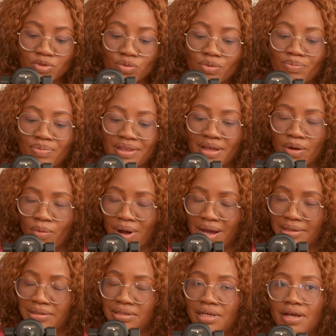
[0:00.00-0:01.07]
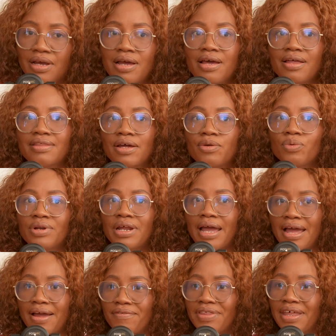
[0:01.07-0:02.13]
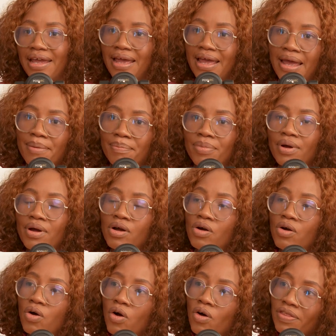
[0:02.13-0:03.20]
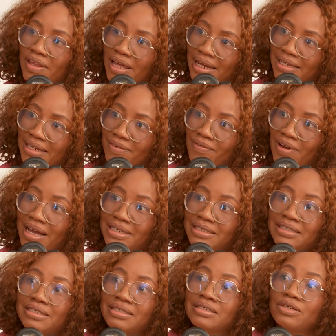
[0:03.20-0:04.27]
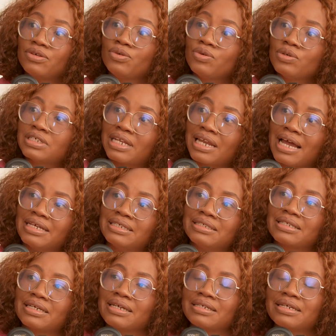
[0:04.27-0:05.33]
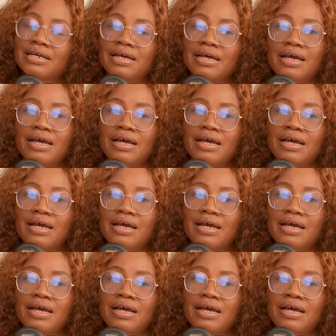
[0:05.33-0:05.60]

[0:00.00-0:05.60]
would be the ones that would have the app on their devices, utilizing it,